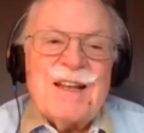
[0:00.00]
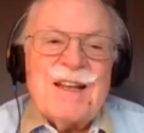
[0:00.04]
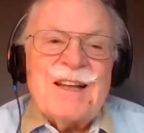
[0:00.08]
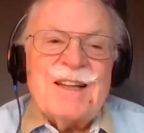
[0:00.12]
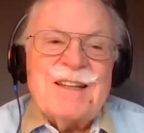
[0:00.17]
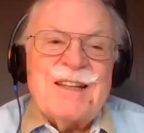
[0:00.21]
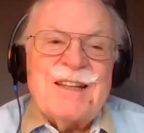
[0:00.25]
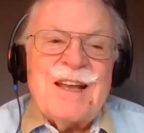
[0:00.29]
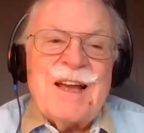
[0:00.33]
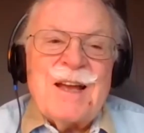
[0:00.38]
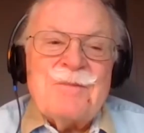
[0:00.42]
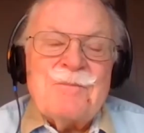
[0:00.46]

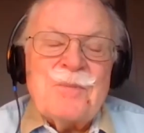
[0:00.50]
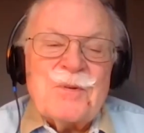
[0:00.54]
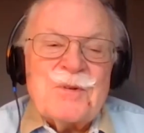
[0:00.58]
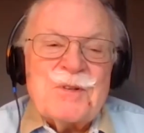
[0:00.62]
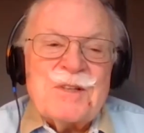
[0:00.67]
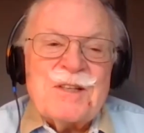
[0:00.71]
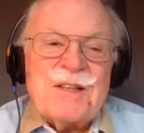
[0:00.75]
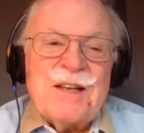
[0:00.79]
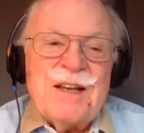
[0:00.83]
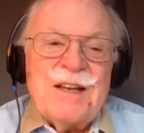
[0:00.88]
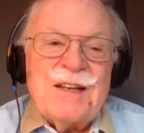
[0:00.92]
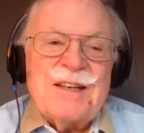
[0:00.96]
that
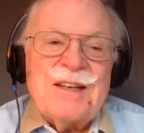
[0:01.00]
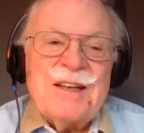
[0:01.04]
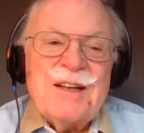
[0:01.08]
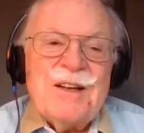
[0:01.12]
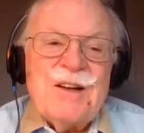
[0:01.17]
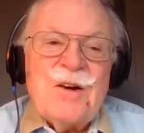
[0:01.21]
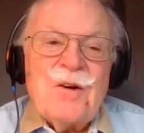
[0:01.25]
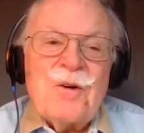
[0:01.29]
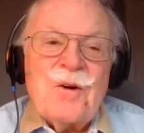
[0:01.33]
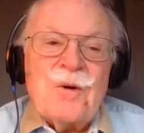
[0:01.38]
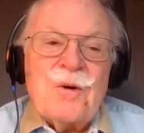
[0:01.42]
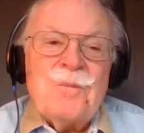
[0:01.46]
10%
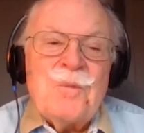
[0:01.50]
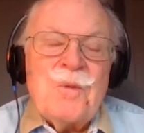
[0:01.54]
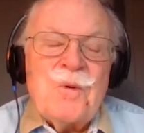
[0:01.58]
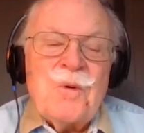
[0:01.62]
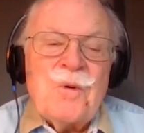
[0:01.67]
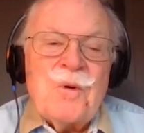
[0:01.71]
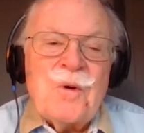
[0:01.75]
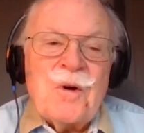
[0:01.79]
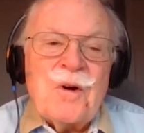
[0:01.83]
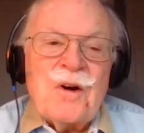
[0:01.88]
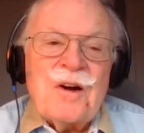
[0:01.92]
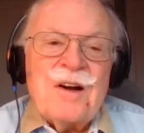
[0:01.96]
or
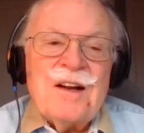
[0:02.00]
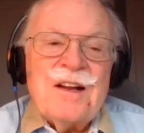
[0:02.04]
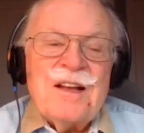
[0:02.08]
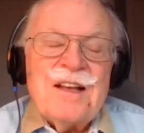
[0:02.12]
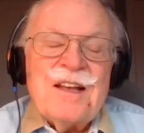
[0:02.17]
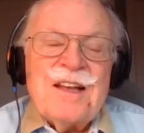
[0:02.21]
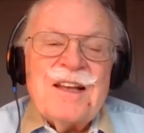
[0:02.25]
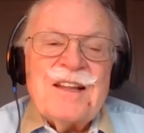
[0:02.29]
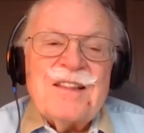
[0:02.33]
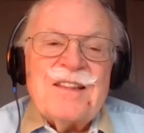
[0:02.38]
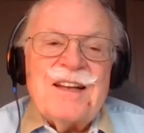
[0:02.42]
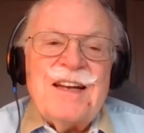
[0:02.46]
more
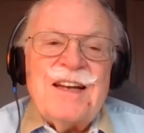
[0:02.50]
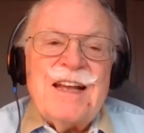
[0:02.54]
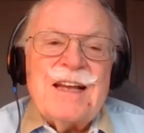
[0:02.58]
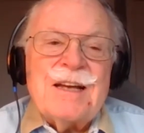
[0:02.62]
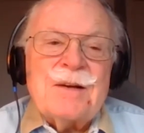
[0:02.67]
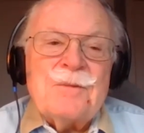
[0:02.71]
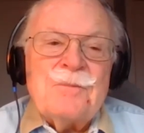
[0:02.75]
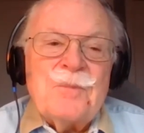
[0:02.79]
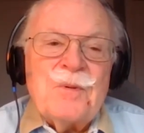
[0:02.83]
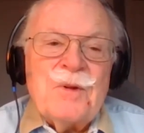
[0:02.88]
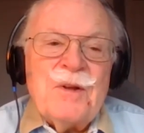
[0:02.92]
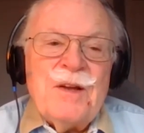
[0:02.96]
that he
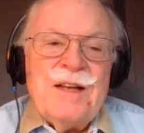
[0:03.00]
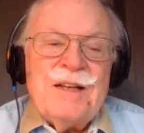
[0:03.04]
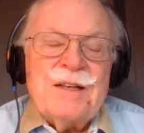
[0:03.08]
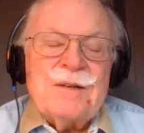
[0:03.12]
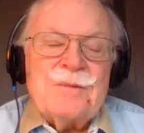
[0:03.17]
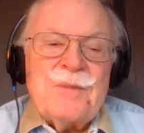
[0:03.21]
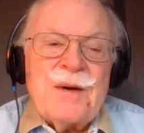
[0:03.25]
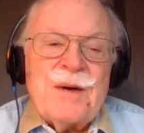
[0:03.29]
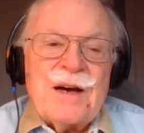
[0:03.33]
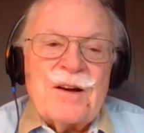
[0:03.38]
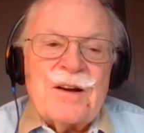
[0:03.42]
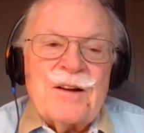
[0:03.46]
complained
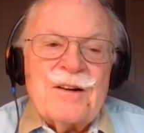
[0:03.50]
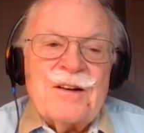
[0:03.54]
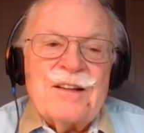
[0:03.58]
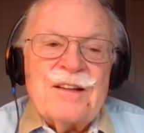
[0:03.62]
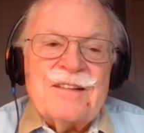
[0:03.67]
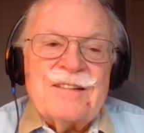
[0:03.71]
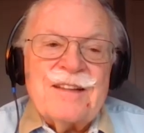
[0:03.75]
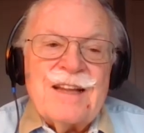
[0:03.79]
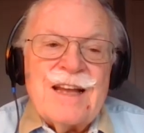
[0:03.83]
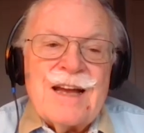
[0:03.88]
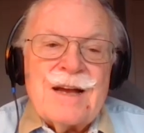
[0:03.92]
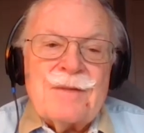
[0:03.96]
about on
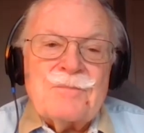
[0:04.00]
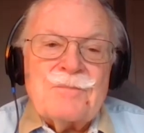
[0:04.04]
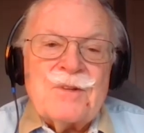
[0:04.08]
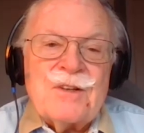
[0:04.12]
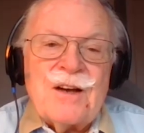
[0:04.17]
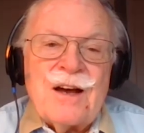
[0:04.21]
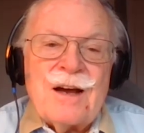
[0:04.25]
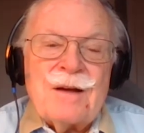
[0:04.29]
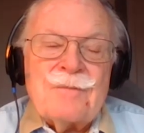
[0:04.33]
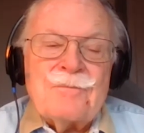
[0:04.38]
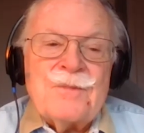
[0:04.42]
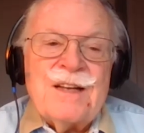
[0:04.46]
his
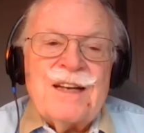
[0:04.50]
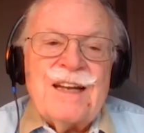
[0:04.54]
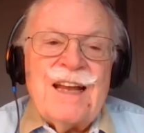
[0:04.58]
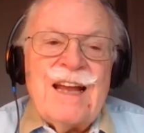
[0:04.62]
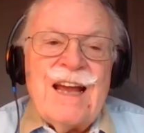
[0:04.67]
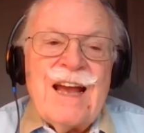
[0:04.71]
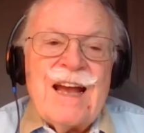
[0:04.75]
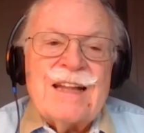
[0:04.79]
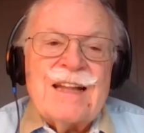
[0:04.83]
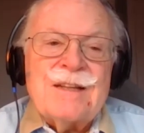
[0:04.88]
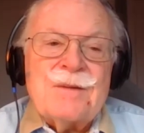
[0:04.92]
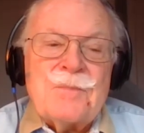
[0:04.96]
laptop that
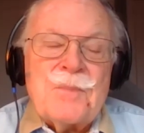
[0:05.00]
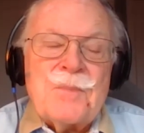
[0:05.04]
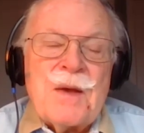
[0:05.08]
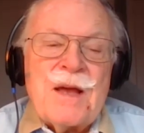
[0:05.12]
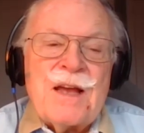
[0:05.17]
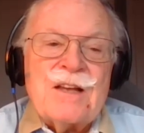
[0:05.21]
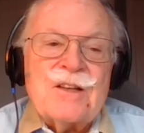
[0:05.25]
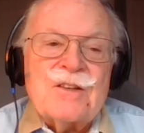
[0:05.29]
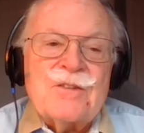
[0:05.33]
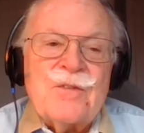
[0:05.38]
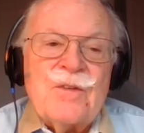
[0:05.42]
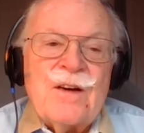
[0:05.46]
he had to
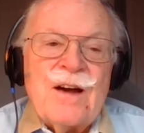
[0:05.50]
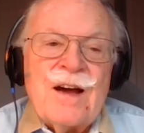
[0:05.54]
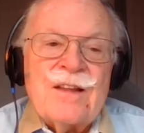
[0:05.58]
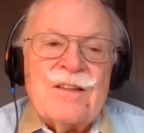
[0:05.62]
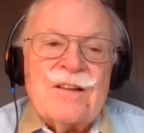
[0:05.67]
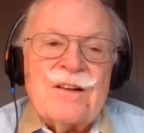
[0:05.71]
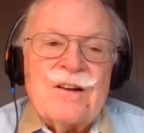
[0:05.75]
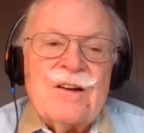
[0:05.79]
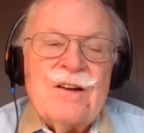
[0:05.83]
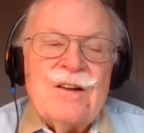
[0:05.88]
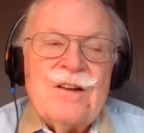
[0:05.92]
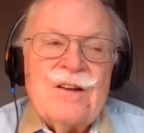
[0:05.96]
pay his
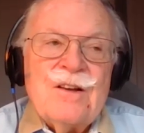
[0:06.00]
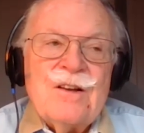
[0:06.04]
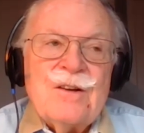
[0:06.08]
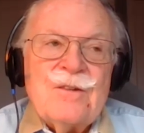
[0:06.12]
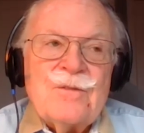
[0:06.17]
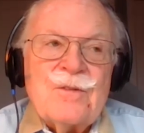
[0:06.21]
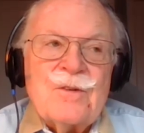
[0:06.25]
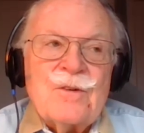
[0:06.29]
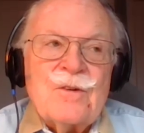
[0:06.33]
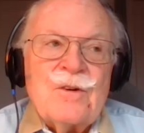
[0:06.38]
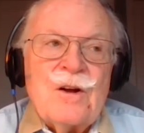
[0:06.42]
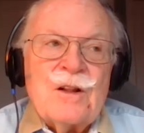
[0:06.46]
father
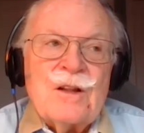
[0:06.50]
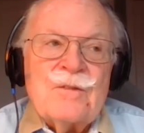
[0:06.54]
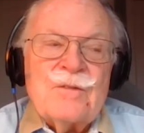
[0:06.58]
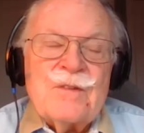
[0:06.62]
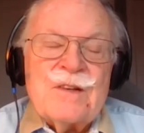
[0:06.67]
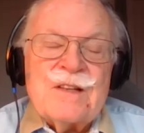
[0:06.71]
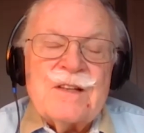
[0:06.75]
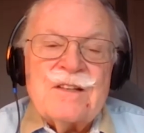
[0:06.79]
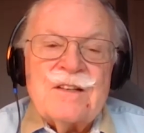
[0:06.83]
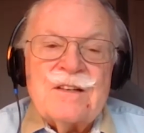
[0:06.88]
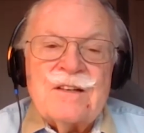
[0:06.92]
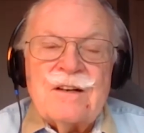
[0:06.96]
for all of
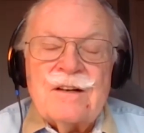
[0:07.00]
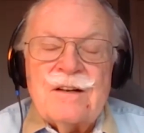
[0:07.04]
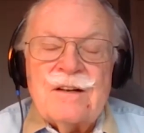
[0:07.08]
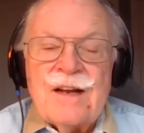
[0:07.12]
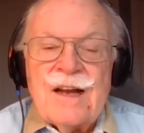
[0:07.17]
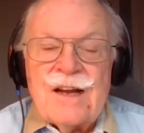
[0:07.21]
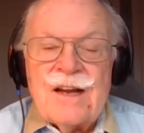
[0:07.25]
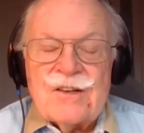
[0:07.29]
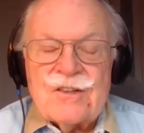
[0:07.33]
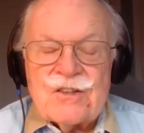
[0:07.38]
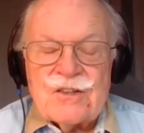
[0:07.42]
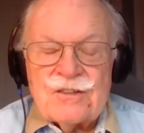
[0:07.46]
his
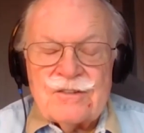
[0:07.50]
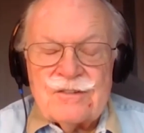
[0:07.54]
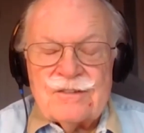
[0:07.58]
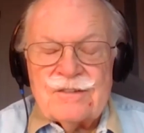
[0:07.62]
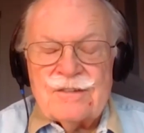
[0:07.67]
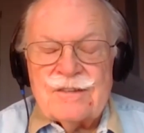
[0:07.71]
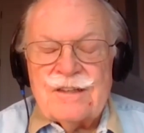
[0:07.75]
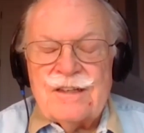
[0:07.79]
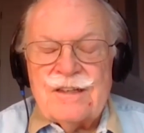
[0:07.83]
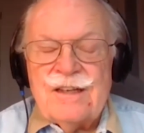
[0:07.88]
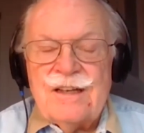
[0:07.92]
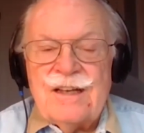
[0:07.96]

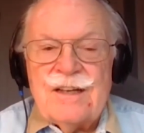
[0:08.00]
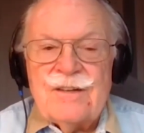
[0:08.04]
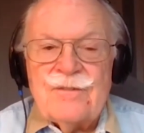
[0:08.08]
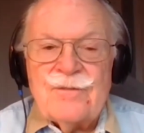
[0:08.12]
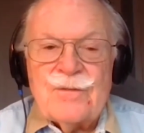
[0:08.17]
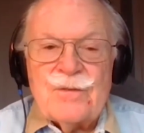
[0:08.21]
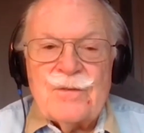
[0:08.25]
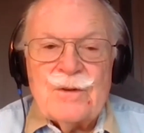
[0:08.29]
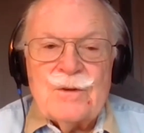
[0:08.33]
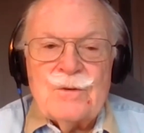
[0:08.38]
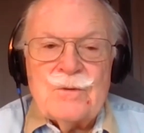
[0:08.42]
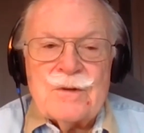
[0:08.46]
international
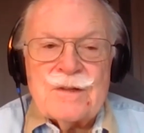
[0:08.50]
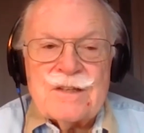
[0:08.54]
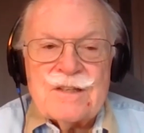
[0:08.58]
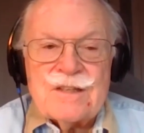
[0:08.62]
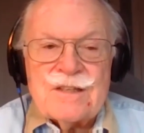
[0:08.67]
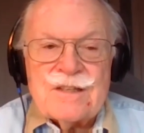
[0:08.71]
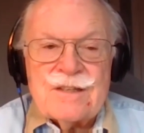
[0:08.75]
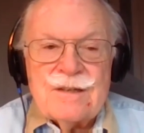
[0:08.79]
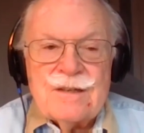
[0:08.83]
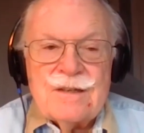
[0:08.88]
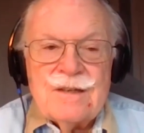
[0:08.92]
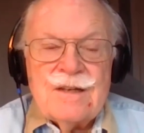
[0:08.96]

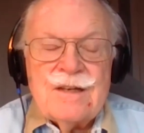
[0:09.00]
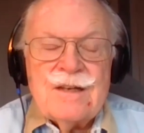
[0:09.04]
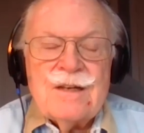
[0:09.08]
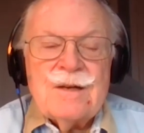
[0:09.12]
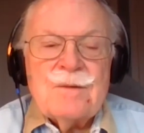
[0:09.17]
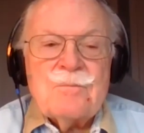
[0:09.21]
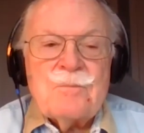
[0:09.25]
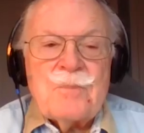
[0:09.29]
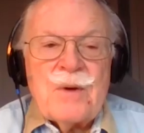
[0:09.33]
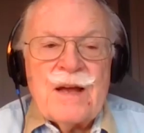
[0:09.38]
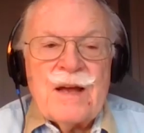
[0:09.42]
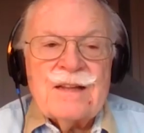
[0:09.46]
influence
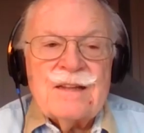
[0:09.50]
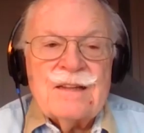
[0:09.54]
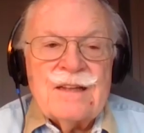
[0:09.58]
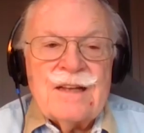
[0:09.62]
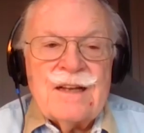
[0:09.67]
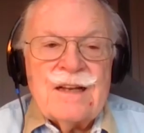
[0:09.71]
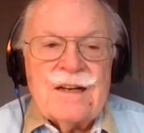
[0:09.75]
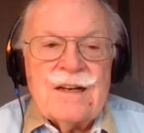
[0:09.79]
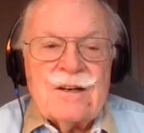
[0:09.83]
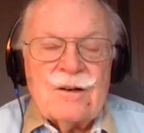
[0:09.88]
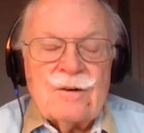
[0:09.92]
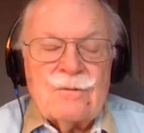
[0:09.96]

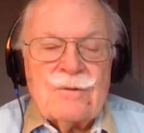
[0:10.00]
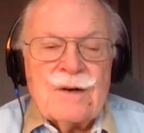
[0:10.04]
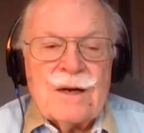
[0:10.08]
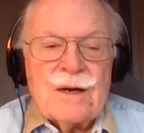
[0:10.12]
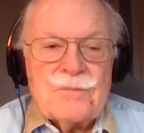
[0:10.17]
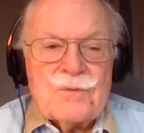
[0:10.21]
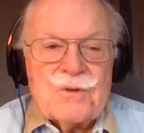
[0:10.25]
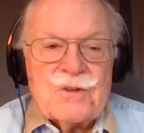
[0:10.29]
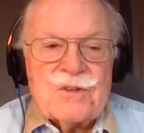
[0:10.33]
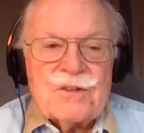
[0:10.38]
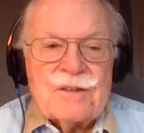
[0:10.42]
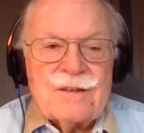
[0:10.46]
peddling
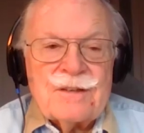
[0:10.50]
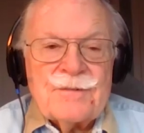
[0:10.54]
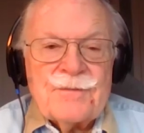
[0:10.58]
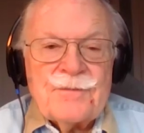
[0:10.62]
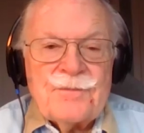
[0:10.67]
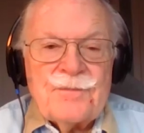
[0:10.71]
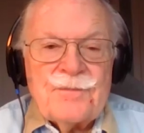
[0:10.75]
corruption.